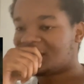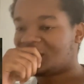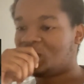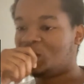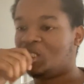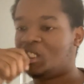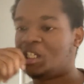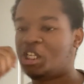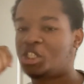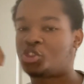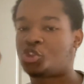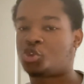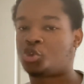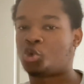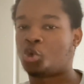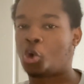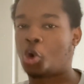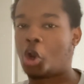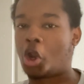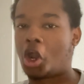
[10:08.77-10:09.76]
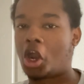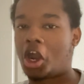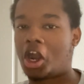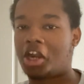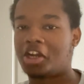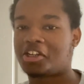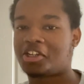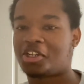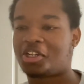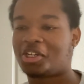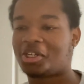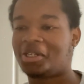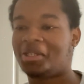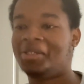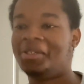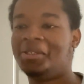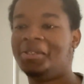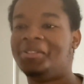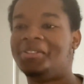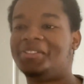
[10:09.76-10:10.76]
Let's rock.
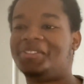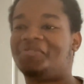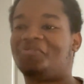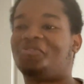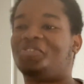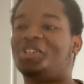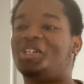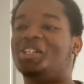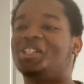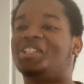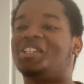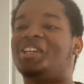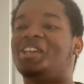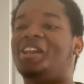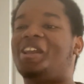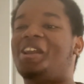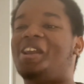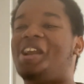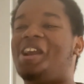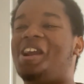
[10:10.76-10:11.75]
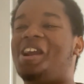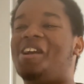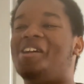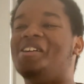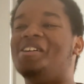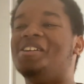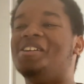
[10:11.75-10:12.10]
Fuck yeah.